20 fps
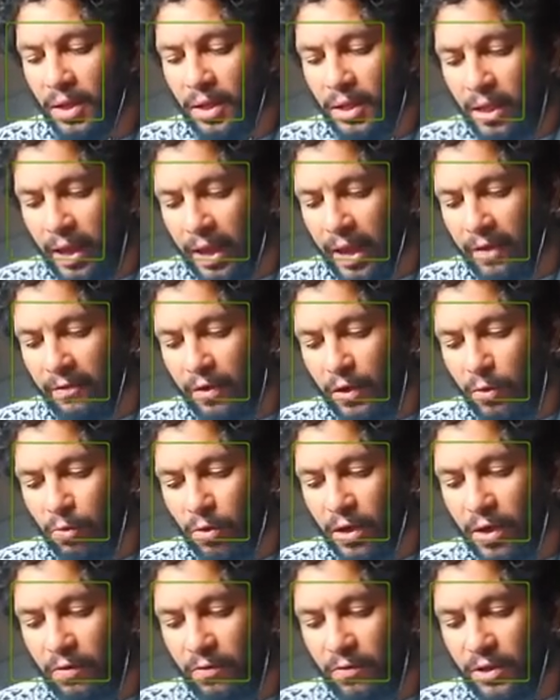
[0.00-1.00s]
Let every
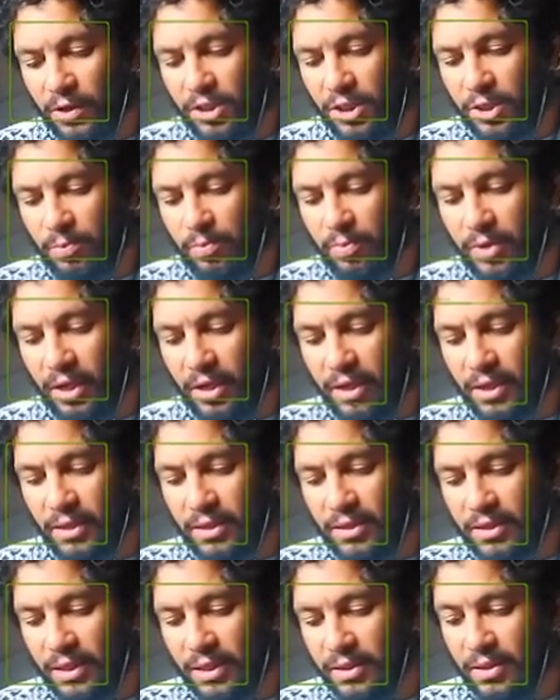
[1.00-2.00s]
one of us speak a
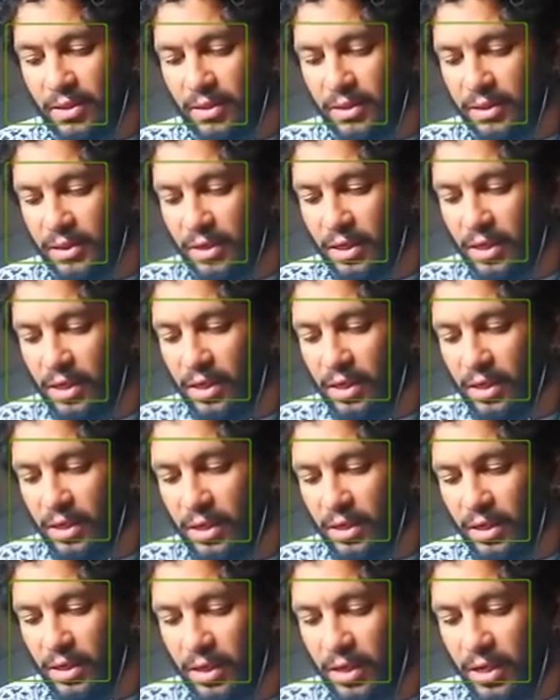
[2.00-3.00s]
sentence,
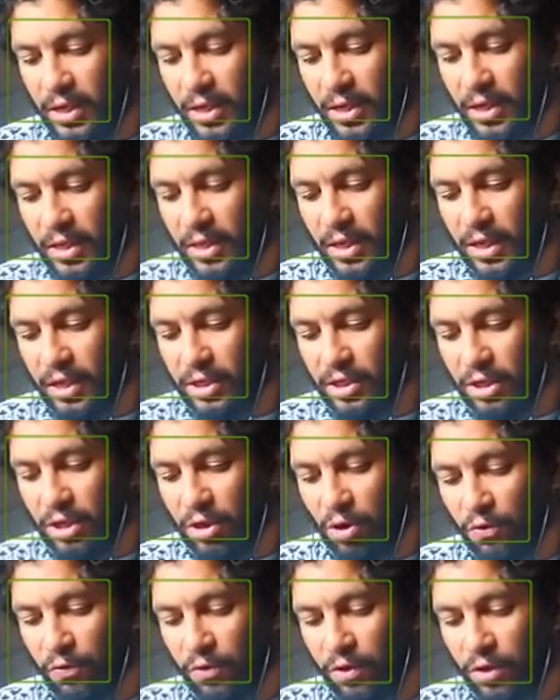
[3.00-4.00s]
he that
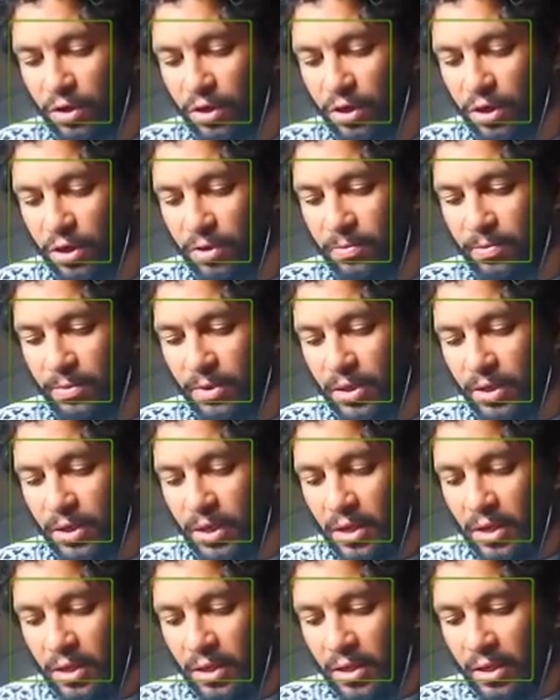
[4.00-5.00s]
shall overcome,
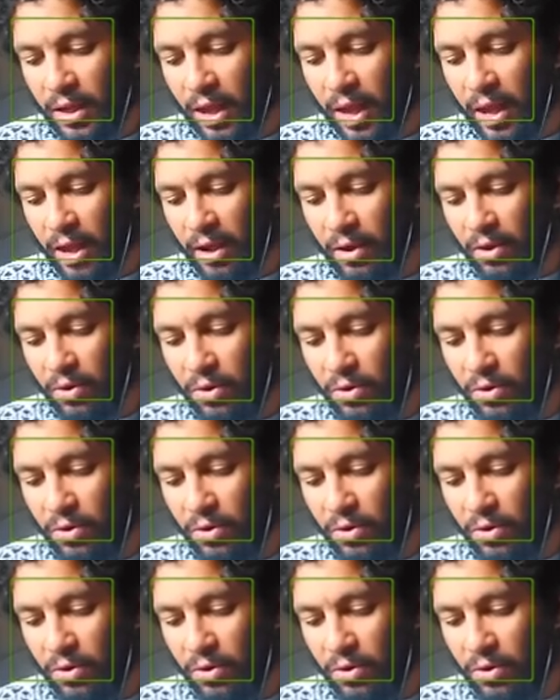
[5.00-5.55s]
and